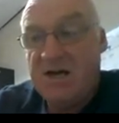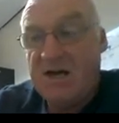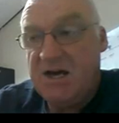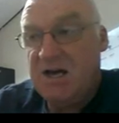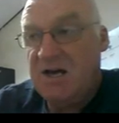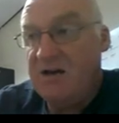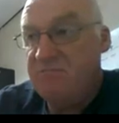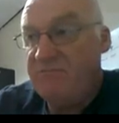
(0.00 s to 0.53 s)

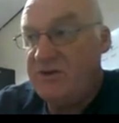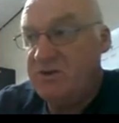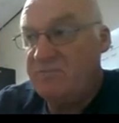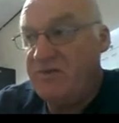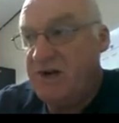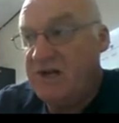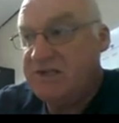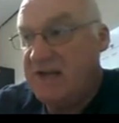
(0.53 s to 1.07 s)
Reduced
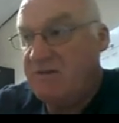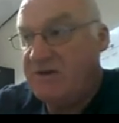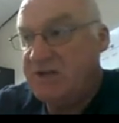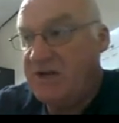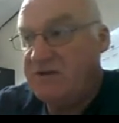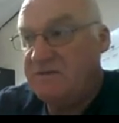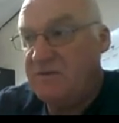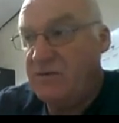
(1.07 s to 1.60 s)
price
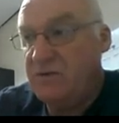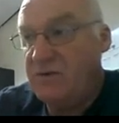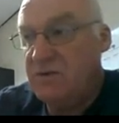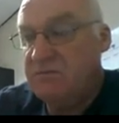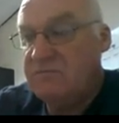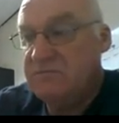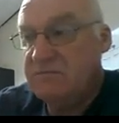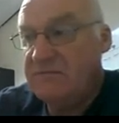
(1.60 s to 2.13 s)
aerotos
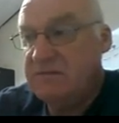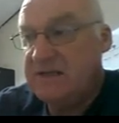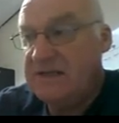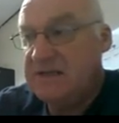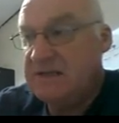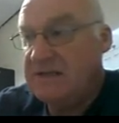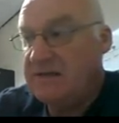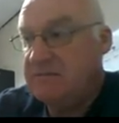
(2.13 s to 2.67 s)
for
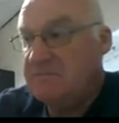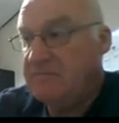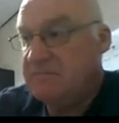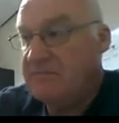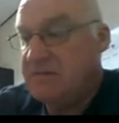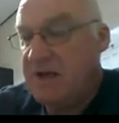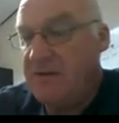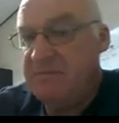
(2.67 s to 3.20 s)

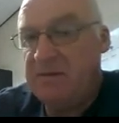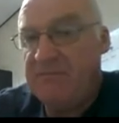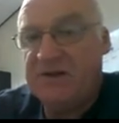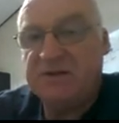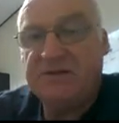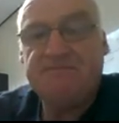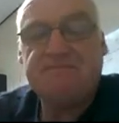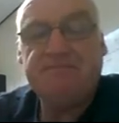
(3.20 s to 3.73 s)
club
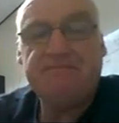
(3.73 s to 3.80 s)
members